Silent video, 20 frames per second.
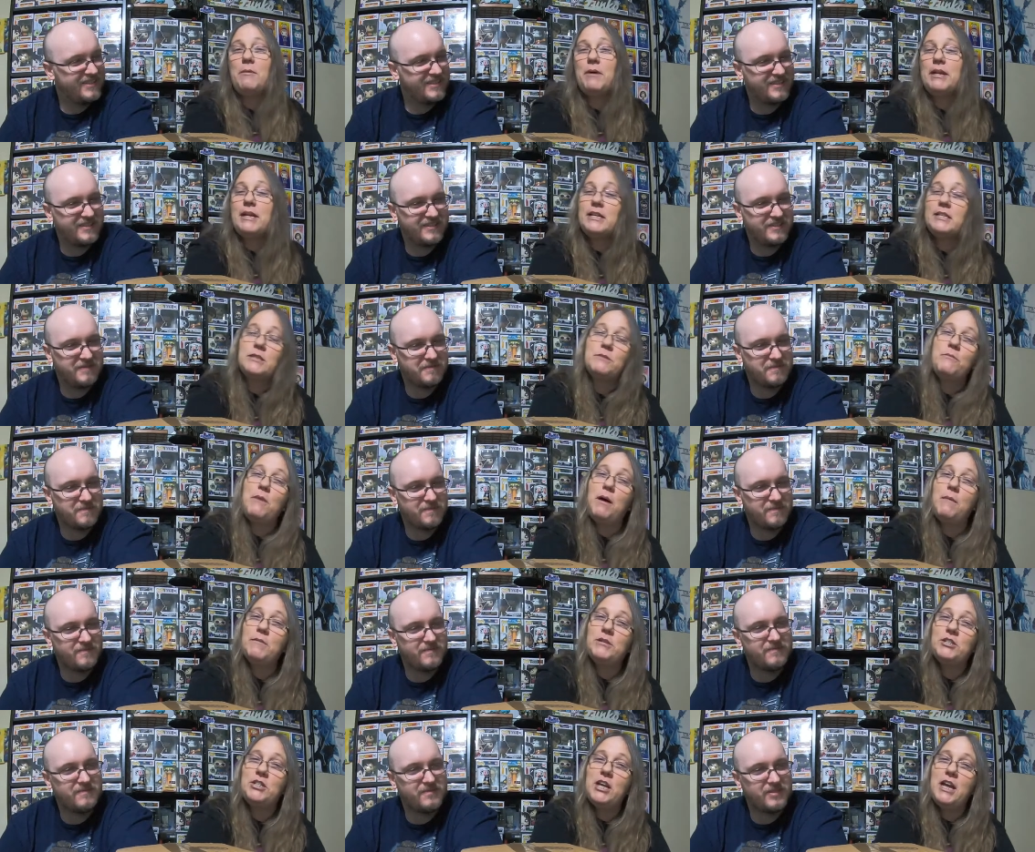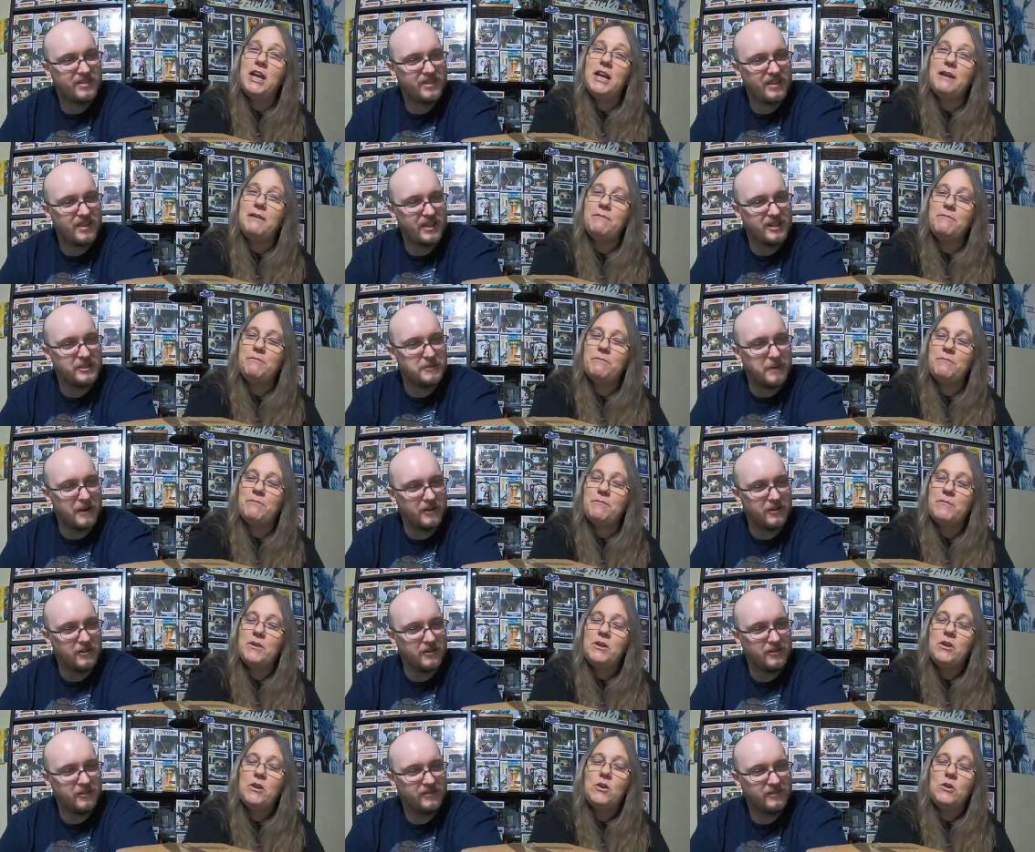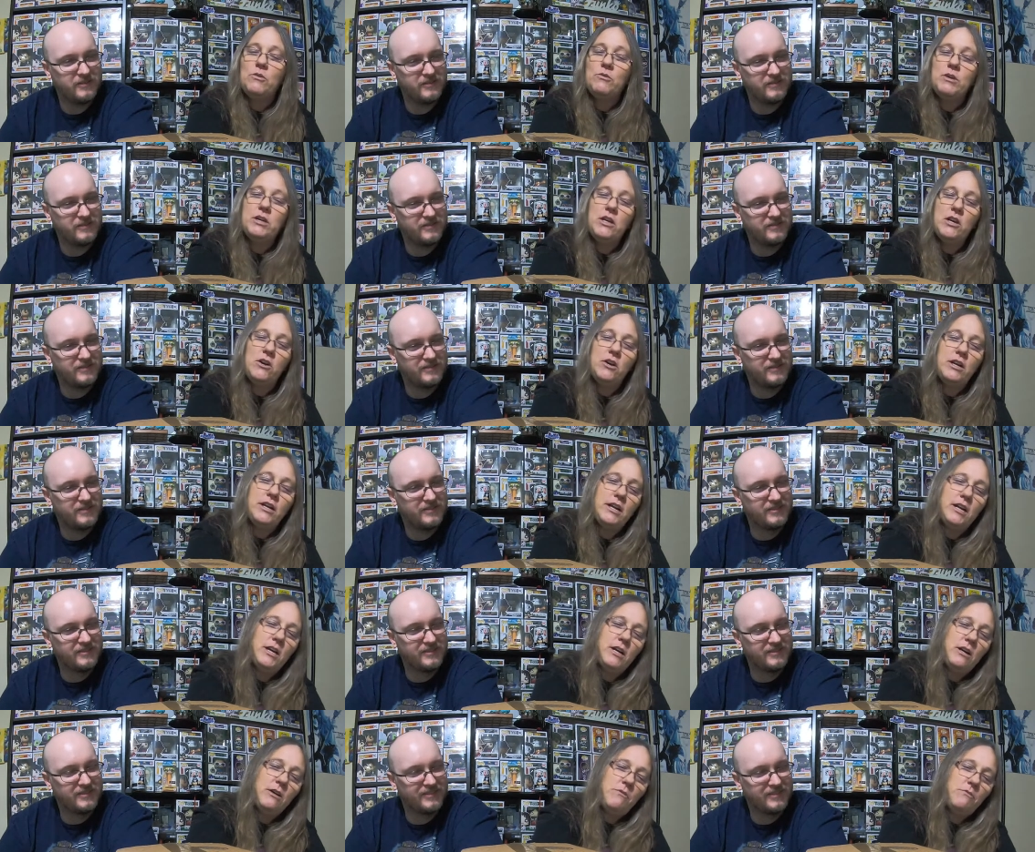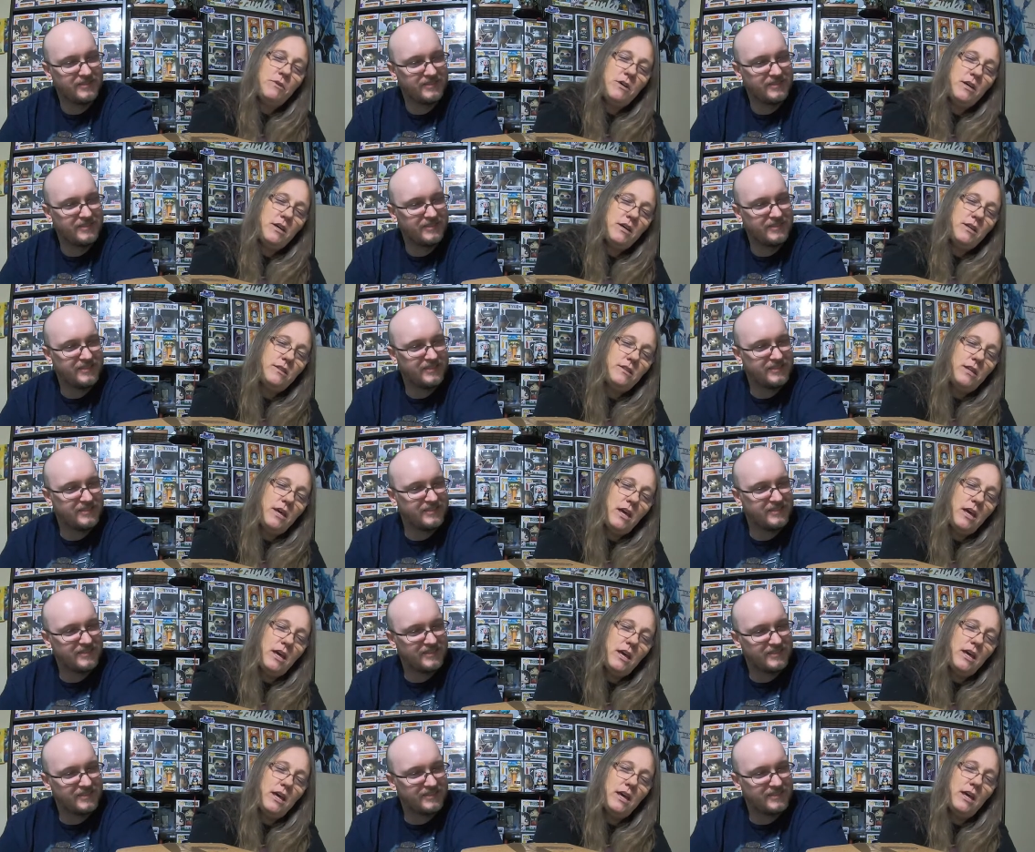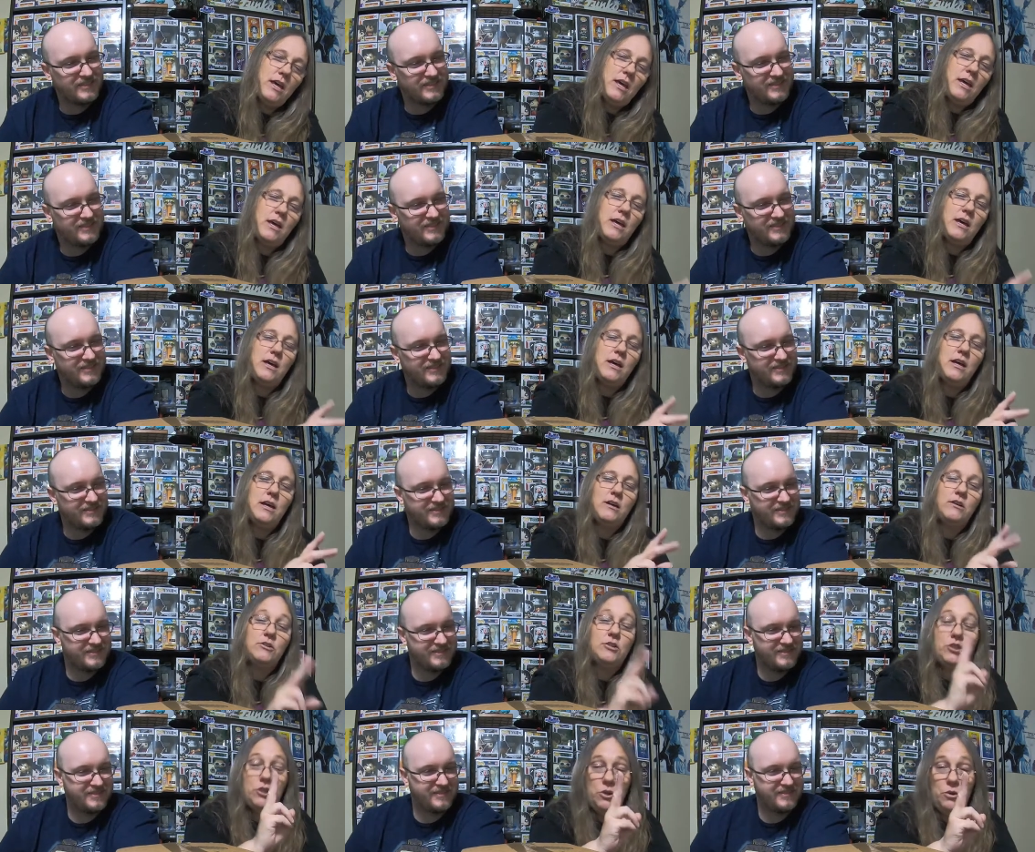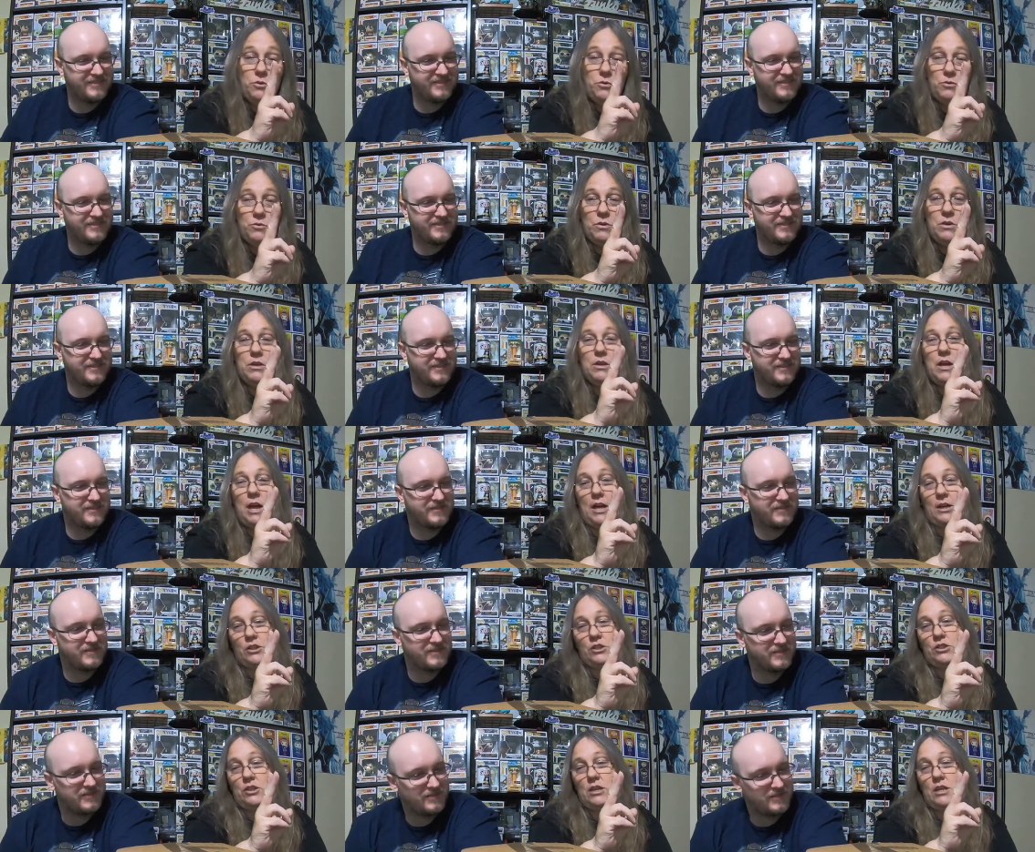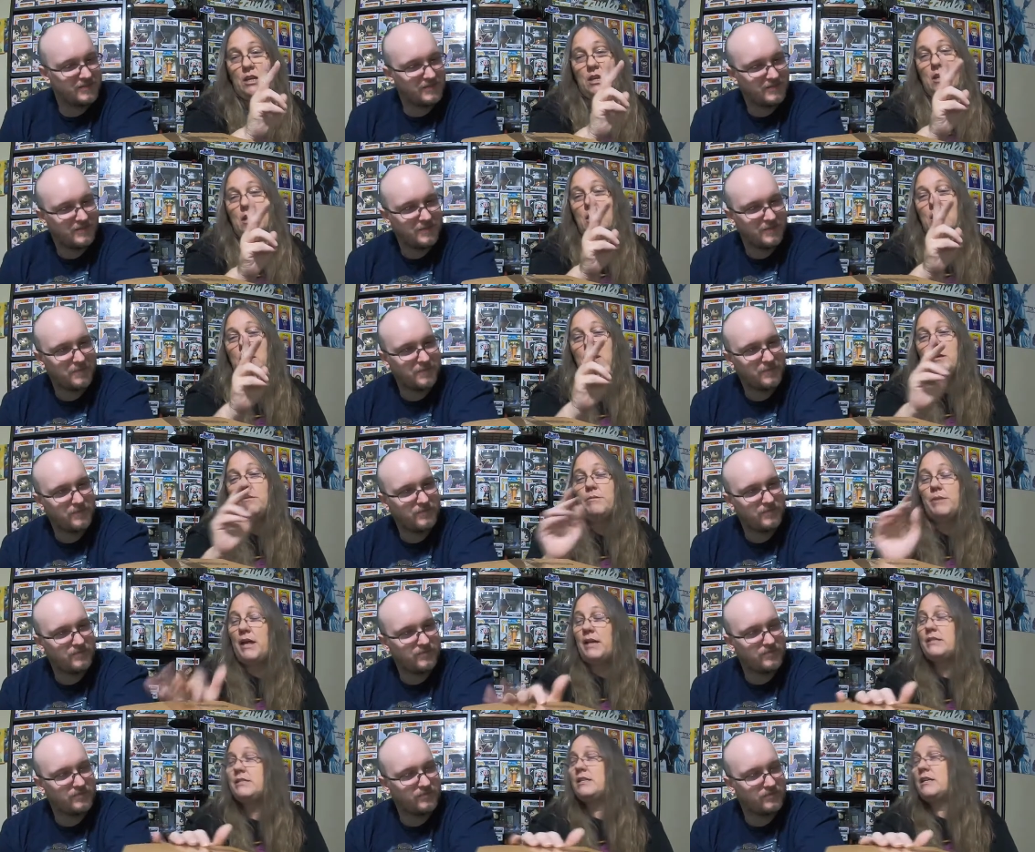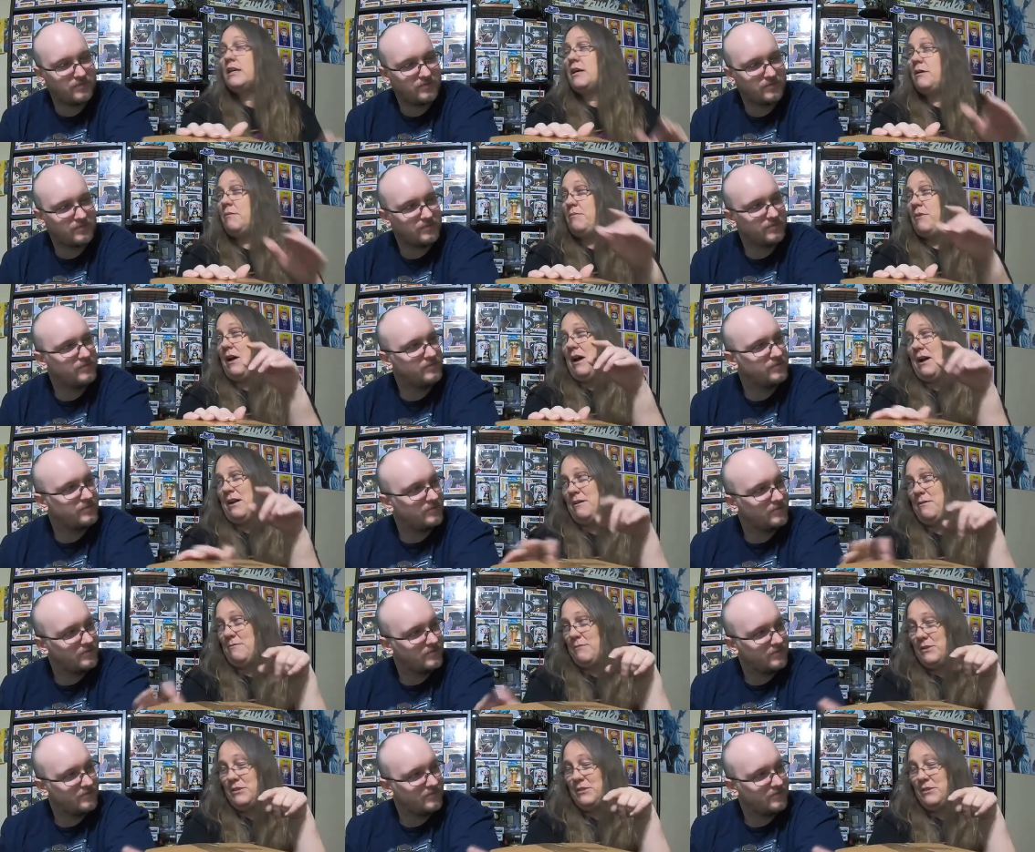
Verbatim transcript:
Speaker 1: everybody, it's Mama J
Speaker 2: and Spectre.
Speaker 1: We are here with two Plastic Empire